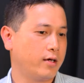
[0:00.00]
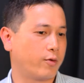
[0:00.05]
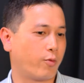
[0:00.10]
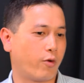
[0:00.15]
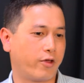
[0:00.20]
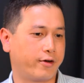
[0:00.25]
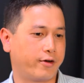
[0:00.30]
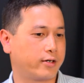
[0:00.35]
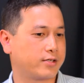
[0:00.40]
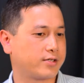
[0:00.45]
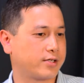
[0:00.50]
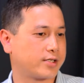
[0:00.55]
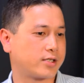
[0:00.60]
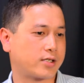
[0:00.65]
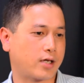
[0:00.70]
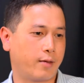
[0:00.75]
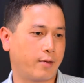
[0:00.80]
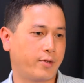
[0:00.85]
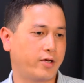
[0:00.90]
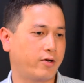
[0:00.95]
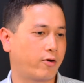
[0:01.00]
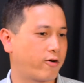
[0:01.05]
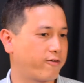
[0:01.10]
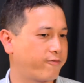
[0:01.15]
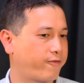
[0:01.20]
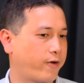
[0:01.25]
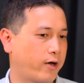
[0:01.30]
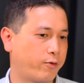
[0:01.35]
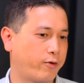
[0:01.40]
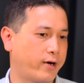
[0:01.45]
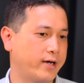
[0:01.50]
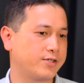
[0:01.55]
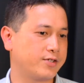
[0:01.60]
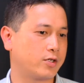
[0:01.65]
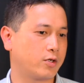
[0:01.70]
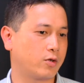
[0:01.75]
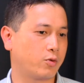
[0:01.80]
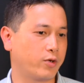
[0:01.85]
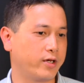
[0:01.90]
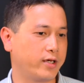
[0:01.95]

whether it's a summit or a fundraiser,